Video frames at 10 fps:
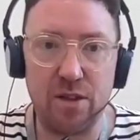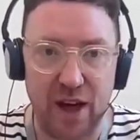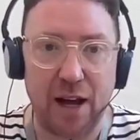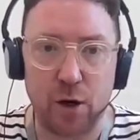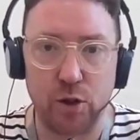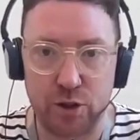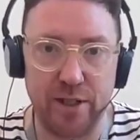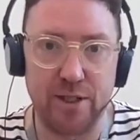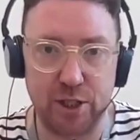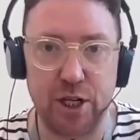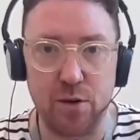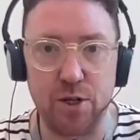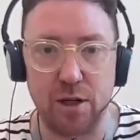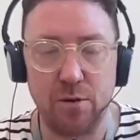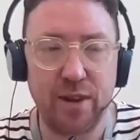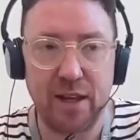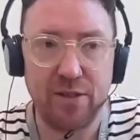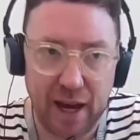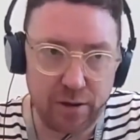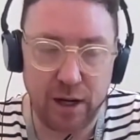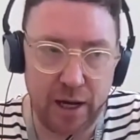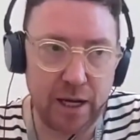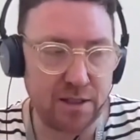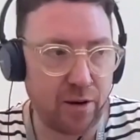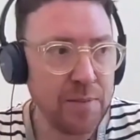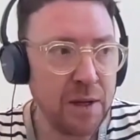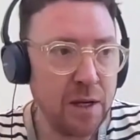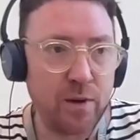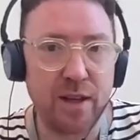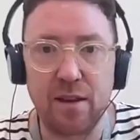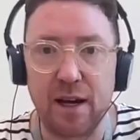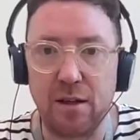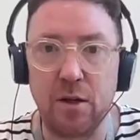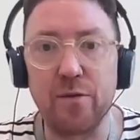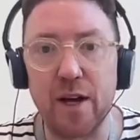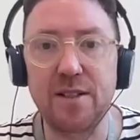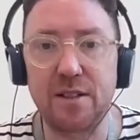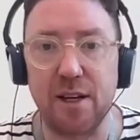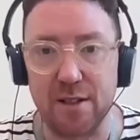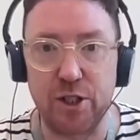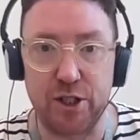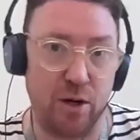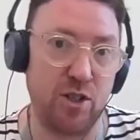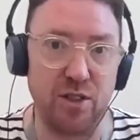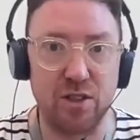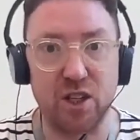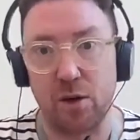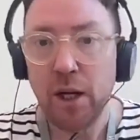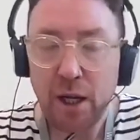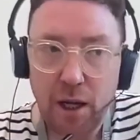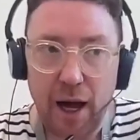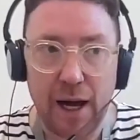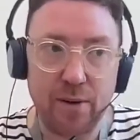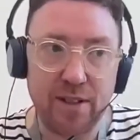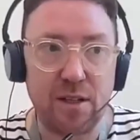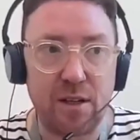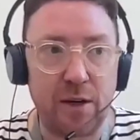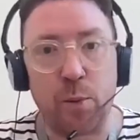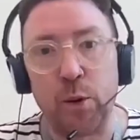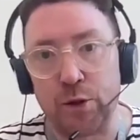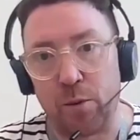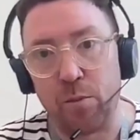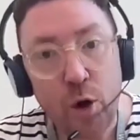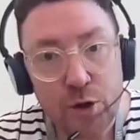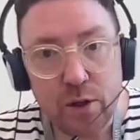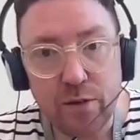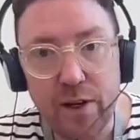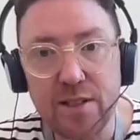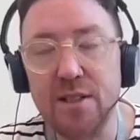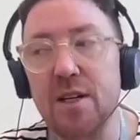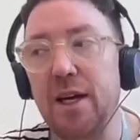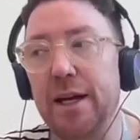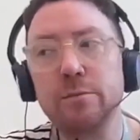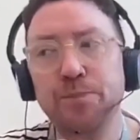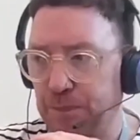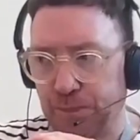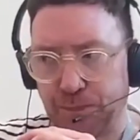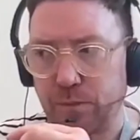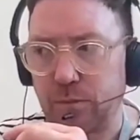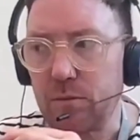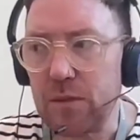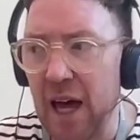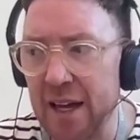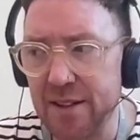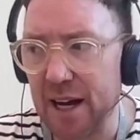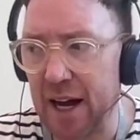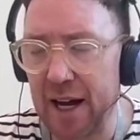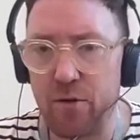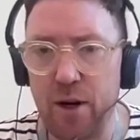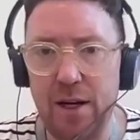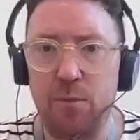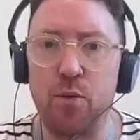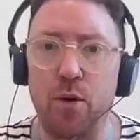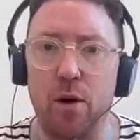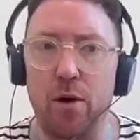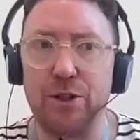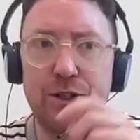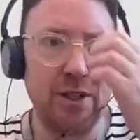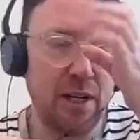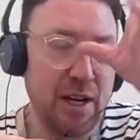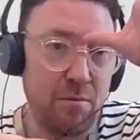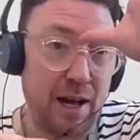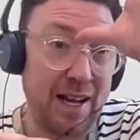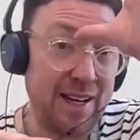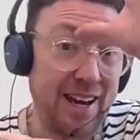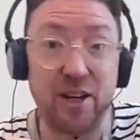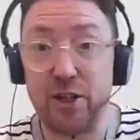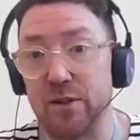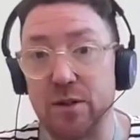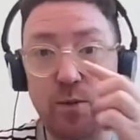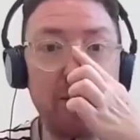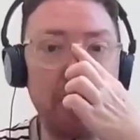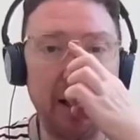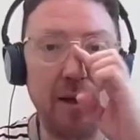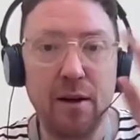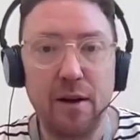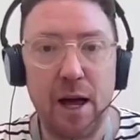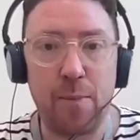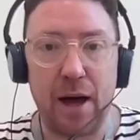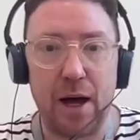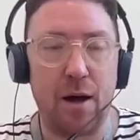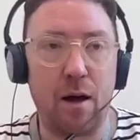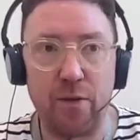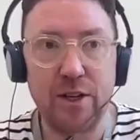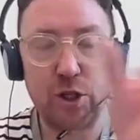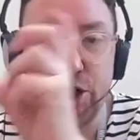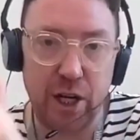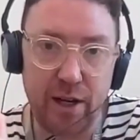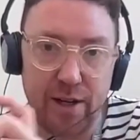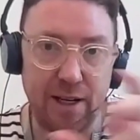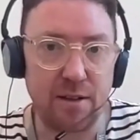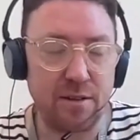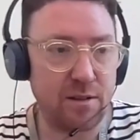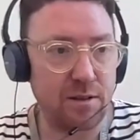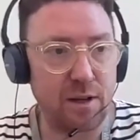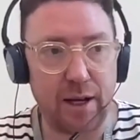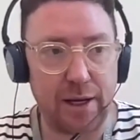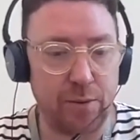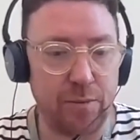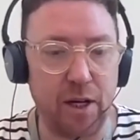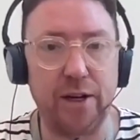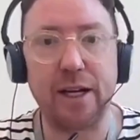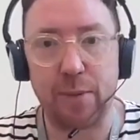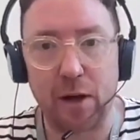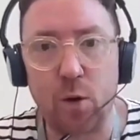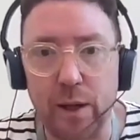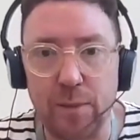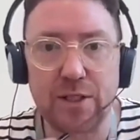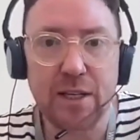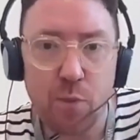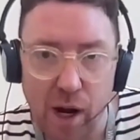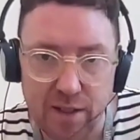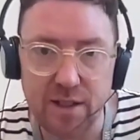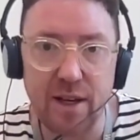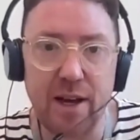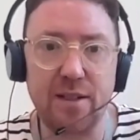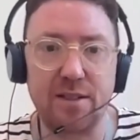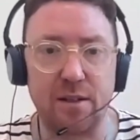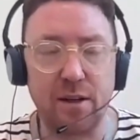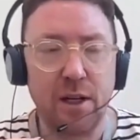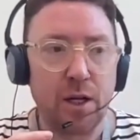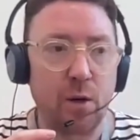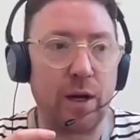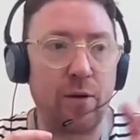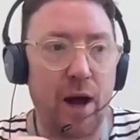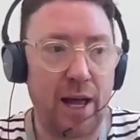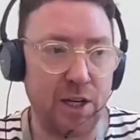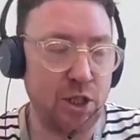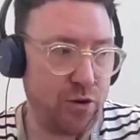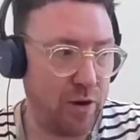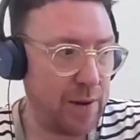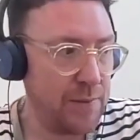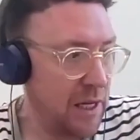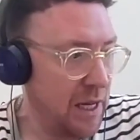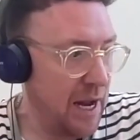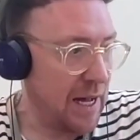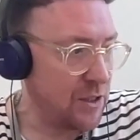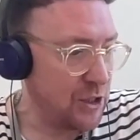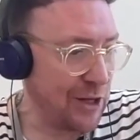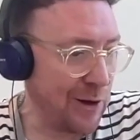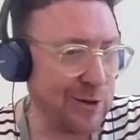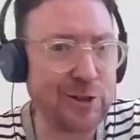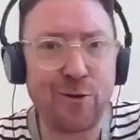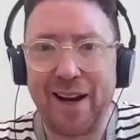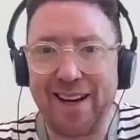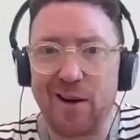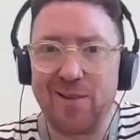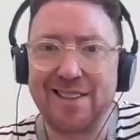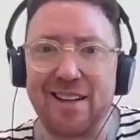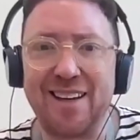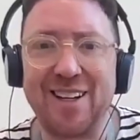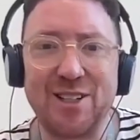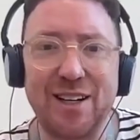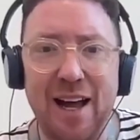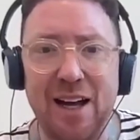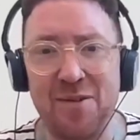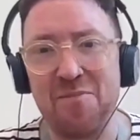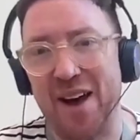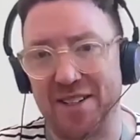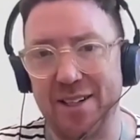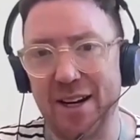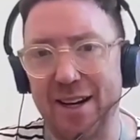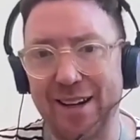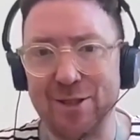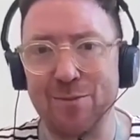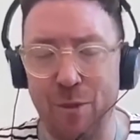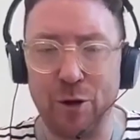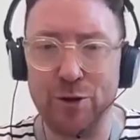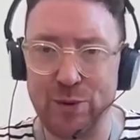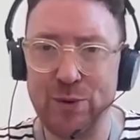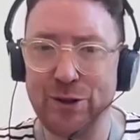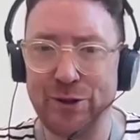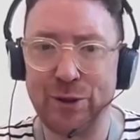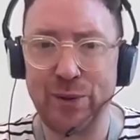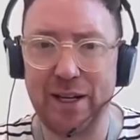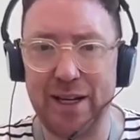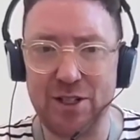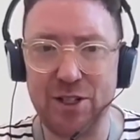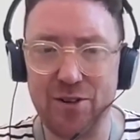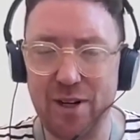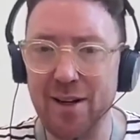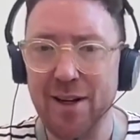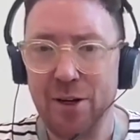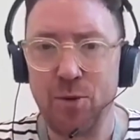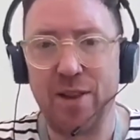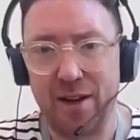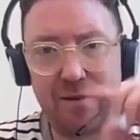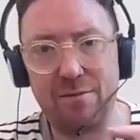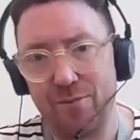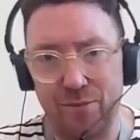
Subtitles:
that cultural institution, within that university institution. So I went to Liverpool John Moores University, and I really brought my lecturers with me about on this journey, learning about queer museum practice and queer art history. And so what's great now is that they actually have embedded like some modules on queer history within